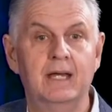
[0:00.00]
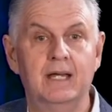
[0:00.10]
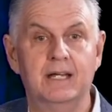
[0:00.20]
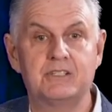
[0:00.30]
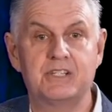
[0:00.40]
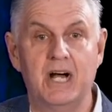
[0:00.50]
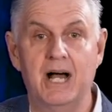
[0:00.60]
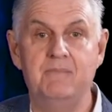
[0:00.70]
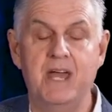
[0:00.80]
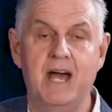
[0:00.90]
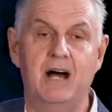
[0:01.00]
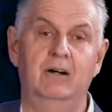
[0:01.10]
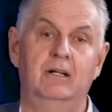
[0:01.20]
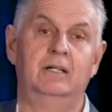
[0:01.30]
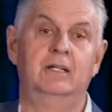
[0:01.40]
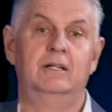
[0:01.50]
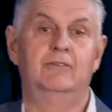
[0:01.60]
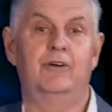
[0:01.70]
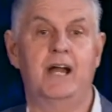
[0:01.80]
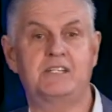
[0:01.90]
It is time now
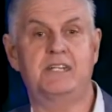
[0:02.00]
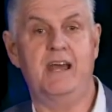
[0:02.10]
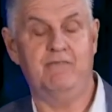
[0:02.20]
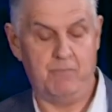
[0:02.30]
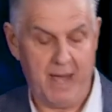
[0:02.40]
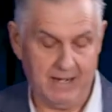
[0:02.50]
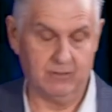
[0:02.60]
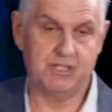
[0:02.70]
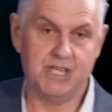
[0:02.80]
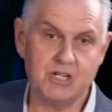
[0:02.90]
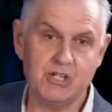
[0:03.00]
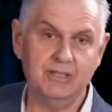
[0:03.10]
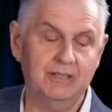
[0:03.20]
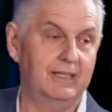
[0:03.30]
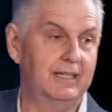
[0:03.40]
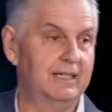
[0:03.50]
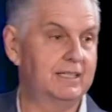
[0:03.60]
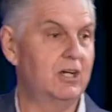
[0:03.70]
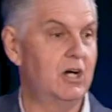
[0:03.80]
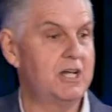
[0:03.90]
for us to have a panel session.
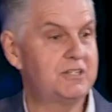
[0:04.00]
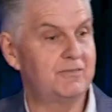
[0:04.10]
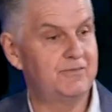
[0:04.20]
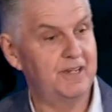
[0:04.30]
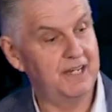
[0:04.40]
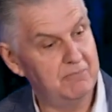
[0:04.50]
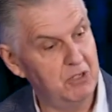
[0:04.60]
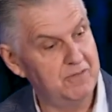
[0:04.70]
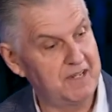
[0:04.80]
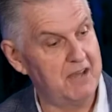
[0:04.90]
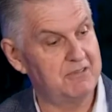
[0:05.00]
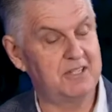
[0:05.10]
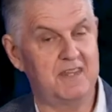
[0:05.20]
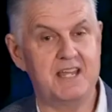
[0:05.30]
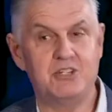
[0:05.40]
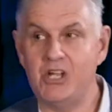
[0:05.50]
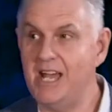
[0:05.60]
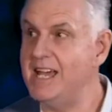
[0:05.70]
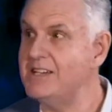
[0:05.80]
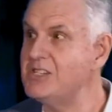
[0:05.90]
The guys have moved over to their
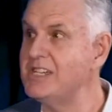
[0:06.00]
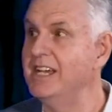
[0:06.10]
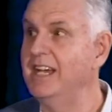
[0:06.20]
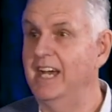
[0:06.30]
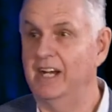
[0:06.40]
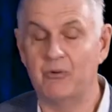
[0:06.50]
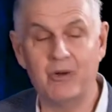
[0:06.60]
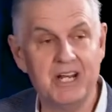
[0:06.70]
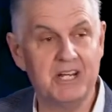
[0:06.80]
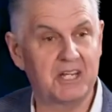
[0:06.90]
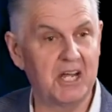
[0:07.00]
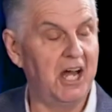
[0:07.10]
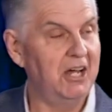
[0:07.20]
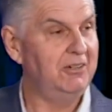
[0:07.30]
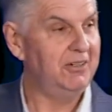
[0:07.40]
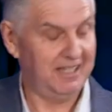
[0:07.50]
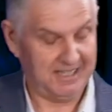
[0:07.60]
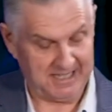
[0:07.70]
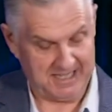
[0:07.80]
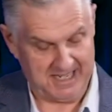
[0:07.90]
chairs and are ready to
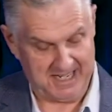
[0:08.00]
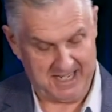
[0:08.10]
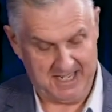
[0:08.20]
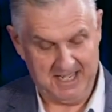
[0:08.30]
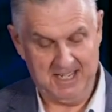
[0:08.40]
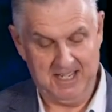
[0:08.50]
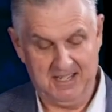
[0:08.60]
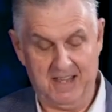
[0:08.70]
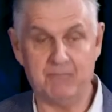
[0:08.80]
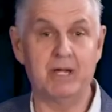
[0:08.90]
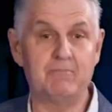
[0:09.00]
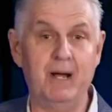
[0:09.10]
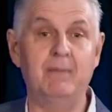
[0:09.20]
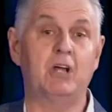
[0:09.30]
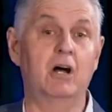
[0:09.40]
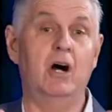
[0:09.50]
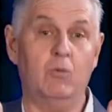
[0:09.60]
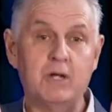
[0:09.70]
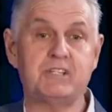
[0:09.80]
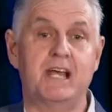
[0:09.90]
go. They've been pumped. I
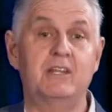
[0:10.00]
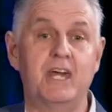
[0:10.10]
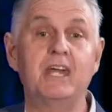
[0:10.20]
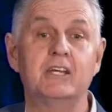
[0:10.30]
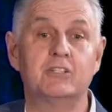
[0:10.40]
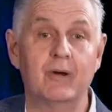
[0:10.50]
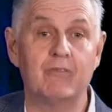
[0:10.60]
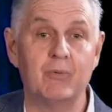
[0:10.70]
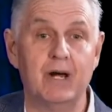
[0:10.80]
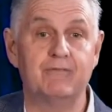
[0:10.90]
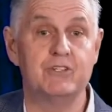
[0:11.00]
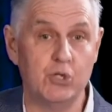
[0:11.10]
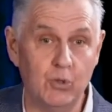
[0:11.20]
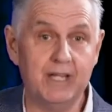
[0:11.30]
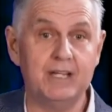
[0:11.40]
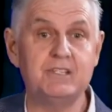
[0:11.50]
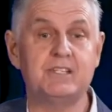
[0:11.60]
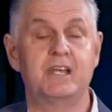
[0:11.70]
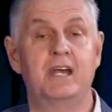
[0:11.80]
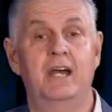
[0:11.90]
want to say thank you to everyone for joining
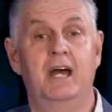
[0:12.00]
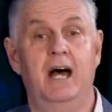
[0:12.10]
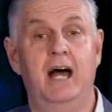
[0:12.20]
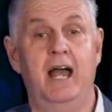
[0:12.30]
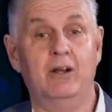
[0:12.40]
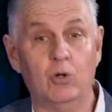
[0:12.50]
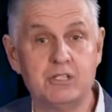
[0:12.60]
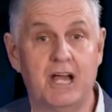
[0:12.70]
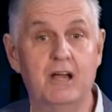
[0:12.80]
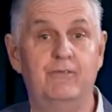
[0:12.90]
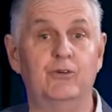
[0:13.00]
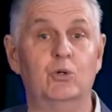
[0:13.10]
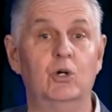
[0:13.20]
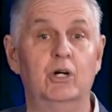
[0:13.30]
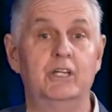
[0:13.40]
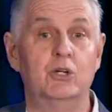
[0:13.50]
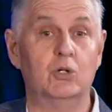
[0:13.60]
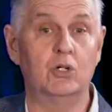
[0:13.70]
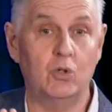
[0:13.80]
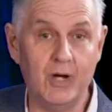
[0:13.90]
us and also for
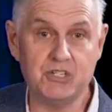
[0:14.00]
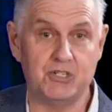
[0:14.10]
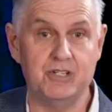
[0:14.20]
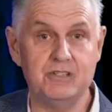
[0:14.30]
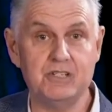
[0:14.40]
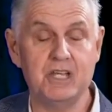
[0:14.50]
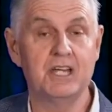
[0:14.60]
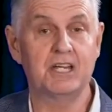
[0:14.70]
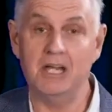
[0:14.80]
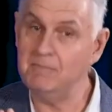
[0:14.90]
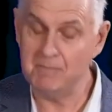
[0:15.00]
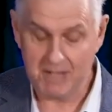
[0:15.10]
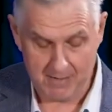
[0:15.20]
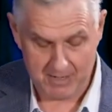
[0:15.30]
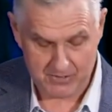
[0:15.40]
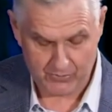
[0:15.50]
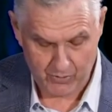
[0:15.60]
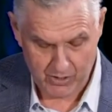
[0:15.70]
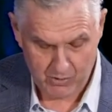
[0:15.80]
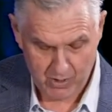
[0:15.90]
your questions. Keep them coming
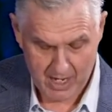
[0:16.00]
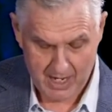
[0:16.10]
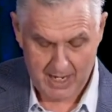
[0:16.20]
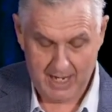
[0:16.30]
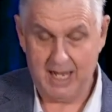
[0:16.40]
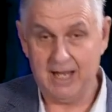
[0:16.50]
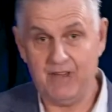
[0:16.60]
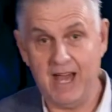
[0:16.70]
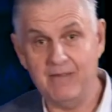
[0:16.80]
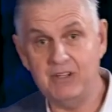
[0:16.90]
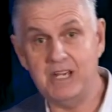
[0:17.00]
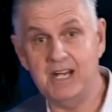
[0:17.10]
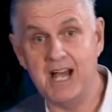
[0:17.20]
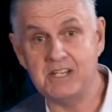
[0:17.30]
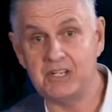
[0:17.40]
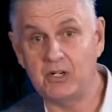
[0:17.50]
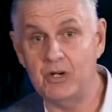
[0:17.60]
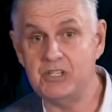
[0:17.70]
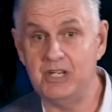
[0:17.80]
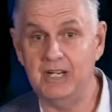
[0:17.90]
through. If you haven't yet asked a
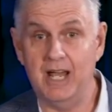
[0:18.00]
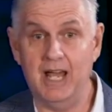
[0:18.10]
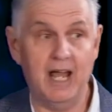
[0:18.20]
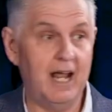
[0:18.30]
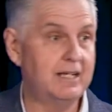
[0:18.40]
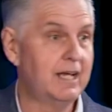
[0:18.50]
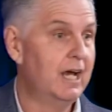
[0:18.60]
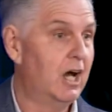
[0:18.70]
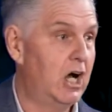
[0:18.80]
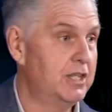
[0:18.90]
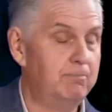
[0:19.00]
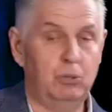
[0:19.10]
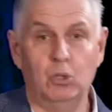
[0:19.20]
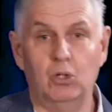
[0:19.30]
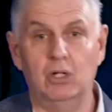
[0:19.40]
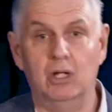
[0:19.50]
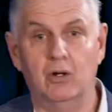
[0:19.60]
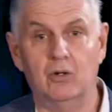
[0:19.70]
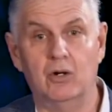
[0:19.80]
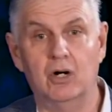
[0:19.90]
question and either Paul
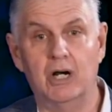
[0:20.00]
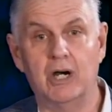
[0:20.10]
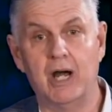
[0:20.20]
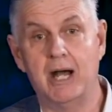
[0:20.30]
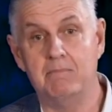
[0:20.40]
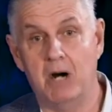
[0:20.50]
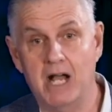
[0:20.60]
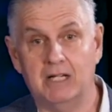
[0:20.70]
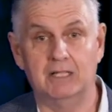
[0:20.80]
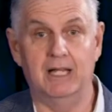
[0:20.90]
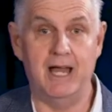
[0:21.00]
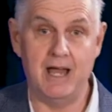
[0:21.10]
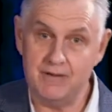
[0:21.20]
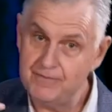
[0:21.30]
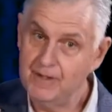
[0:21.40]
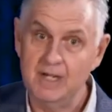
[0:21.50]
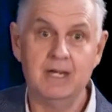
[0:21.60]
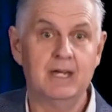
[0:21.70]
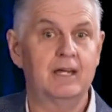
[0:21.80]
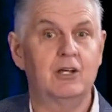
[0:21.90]
or Michael have
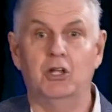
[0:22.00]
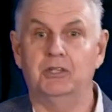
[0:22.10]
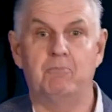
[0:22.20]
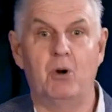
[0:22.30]
got the